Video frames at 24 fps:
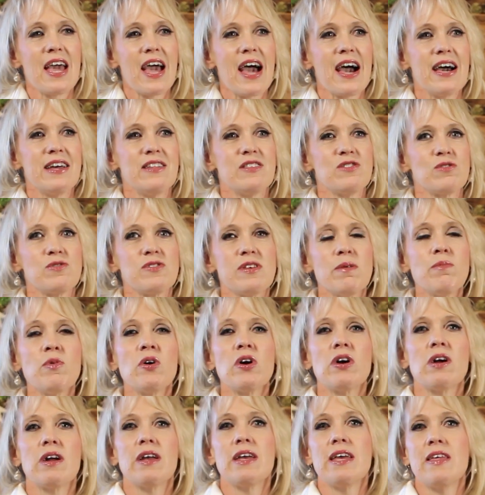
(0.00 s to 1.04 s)
And so
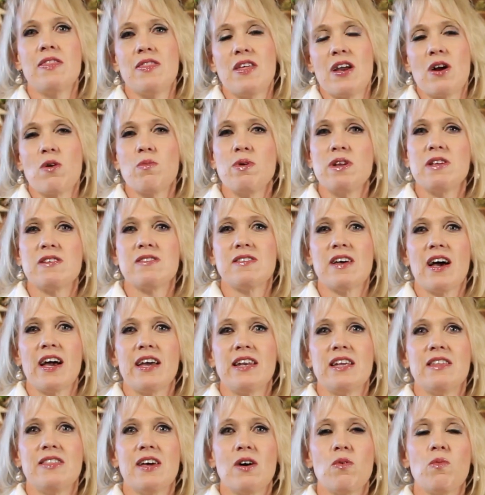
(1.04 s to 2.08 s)
somewhere in there, we
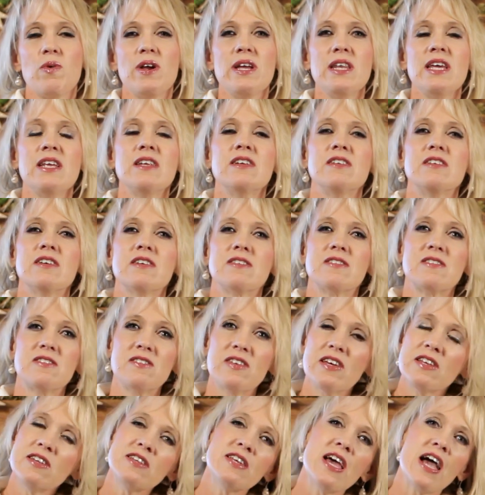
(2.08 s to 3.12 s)
decided that we needed to
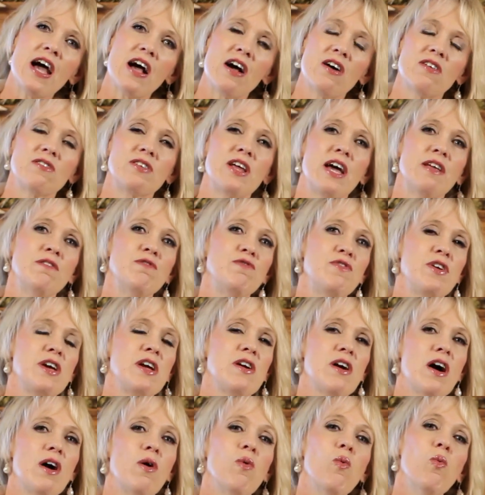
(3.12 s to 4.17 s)
sit down and
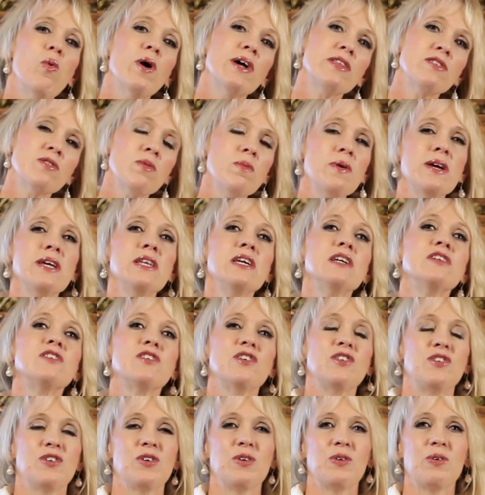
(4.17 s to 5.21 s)
figure out, what do we need to
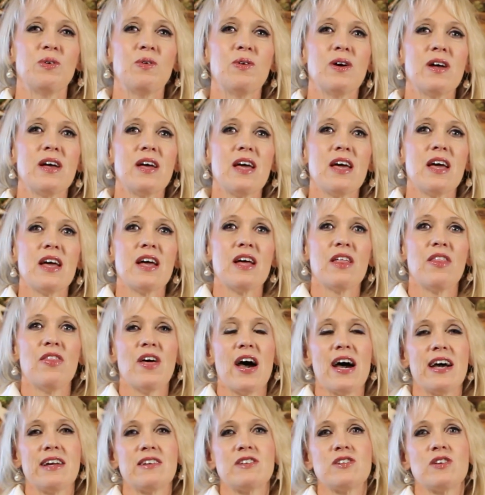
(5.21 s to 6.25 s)
do
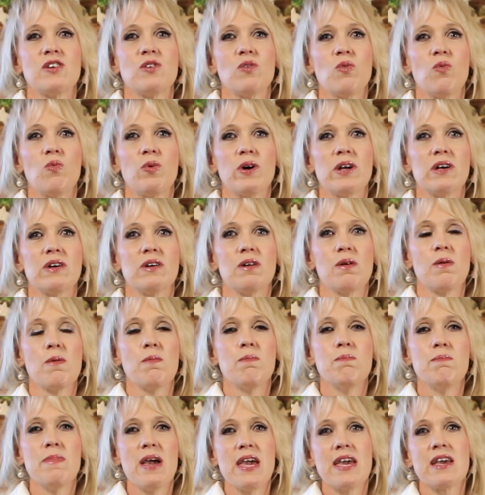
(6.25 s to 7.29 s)
that will
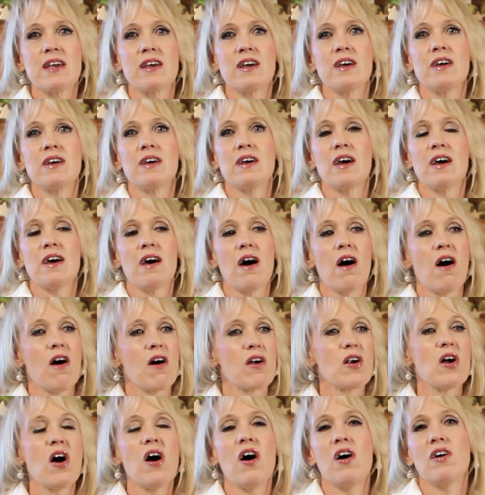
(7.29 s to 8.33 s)
make
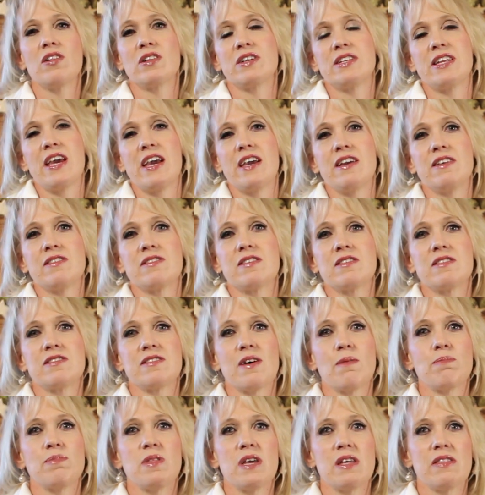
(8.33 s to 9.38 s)
our holidays
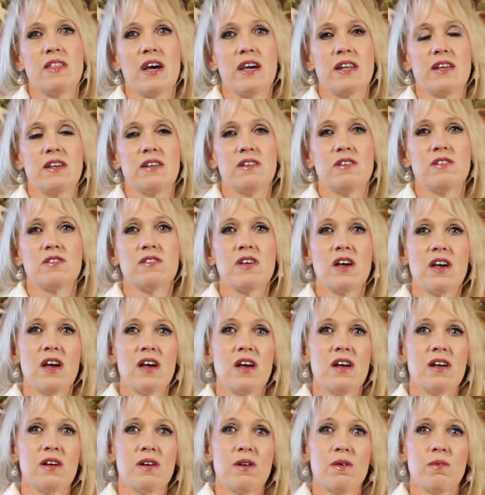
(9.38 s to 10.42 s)
something that is
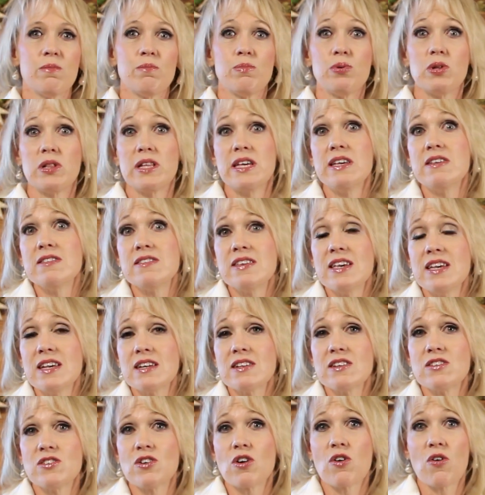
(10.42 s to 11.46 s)
pleasing
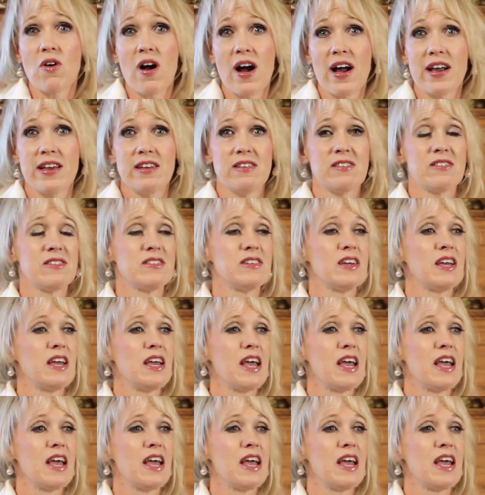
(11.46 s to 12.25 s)
to Christ